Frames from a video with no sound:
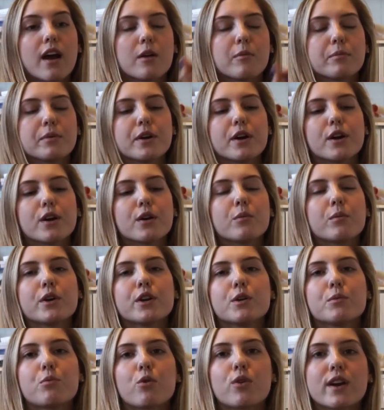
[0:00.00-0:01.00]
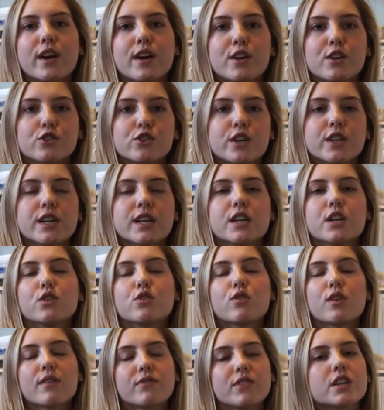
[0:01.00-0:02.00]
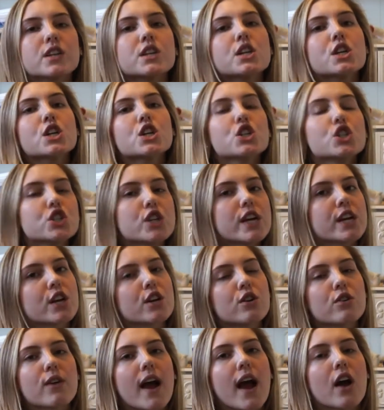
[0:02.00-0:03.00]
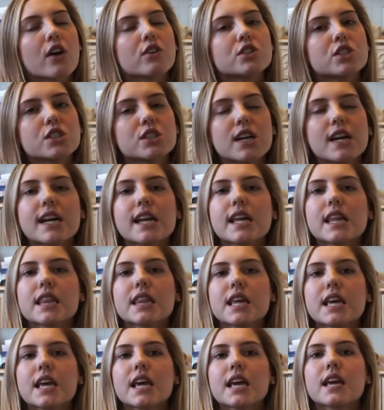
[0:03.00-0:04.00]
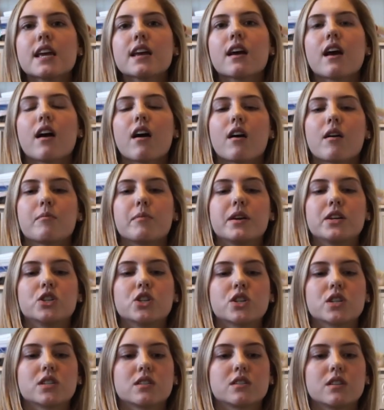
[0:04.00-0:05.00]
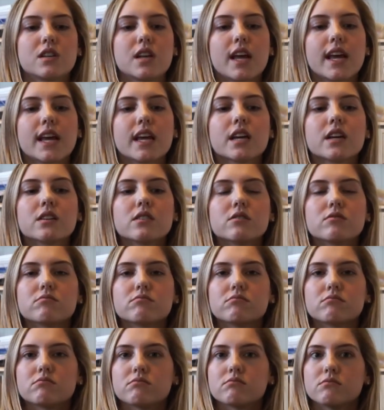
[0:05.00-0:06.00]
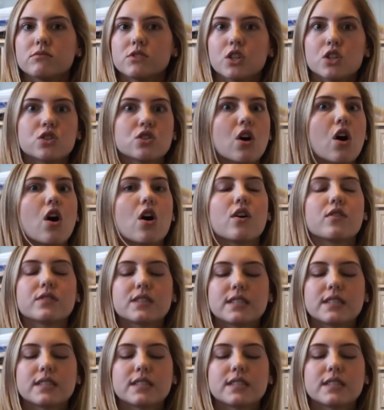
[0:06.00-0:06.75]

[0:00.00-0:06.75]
pure when you pour it in your drink, and you don't have to shake it around or anything. It just like dissolves